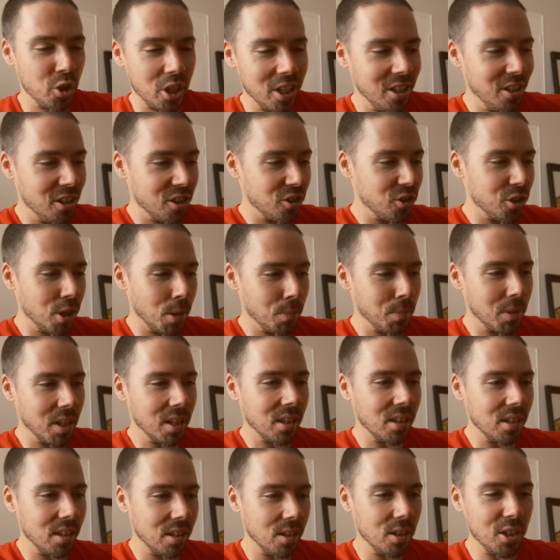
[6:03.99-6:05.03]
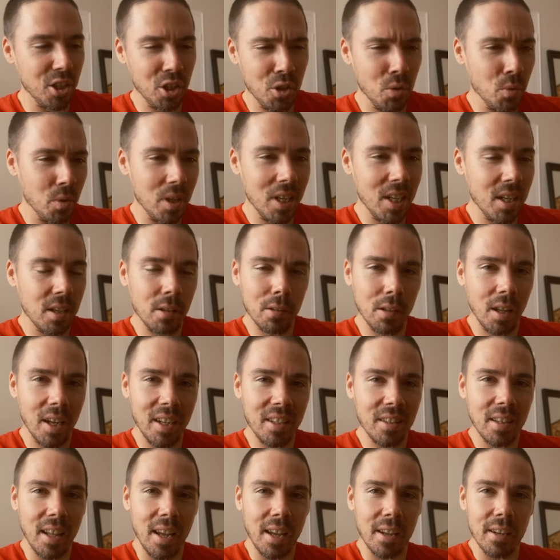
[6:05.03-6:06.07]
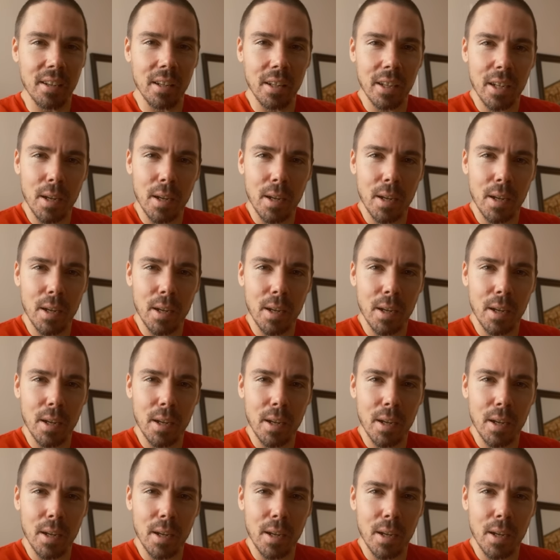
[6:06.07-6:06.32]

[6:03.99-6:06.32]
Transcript: into something unique like that,